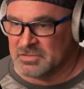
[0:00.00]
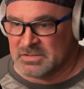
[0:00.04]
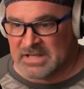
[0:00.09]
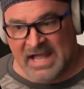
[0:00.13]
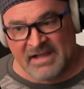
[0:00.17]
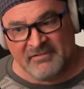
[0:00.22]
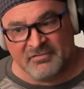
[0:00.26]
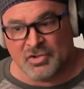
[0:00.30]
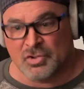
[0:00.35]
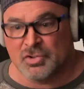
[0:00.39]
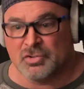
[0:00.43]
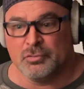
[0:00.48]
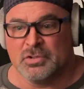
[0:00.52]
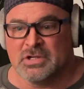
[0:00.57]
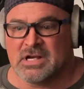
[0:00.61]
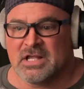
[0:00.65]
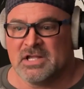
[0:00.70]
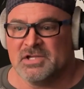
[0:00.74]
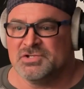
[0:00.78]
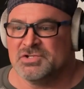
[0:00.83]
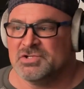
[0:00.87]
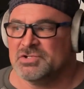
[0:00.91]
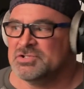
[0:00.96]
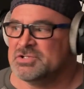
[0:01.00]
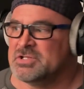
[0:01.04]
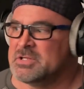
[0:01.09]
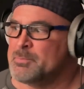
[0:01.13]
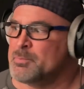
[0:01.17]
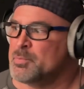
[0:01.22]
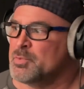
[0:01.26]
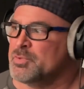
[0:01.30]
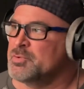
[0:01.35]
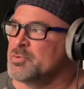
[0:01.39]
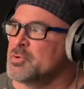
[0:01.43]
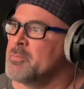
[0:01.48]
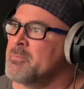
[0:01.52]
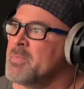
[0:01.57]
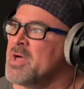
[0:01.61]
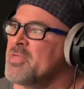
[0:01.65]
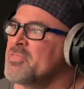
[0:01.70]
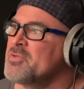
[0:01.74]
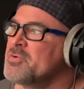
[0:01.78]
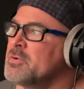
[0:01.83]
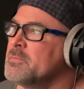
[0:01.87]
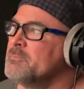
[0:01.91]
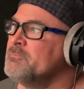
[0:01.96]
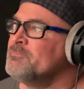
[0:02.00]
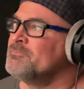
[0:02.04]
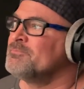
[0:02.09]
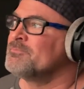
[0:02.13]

have a good relationship with your mother,